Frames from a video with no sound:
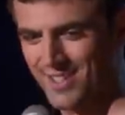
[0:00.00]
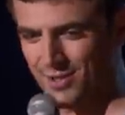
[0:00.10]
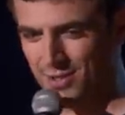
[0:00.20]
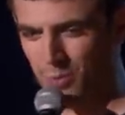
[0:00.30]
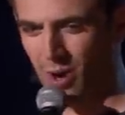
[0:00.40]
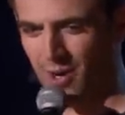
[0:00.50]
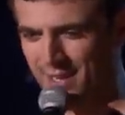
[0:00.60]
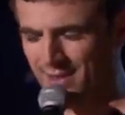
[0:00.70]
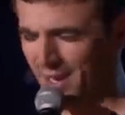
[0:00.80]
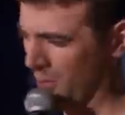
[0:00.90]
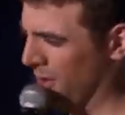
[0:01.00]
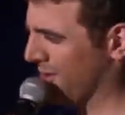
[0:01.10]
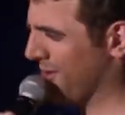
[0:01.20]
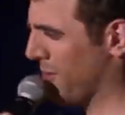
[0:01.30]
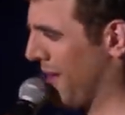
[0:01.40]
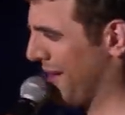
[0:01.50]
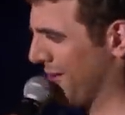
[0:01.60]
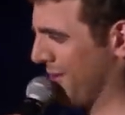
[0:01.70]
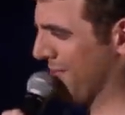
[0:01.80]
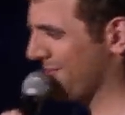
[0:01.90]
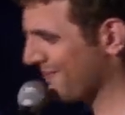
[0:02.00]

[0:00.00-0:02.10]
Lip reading: You just walk in like, where's the waiter?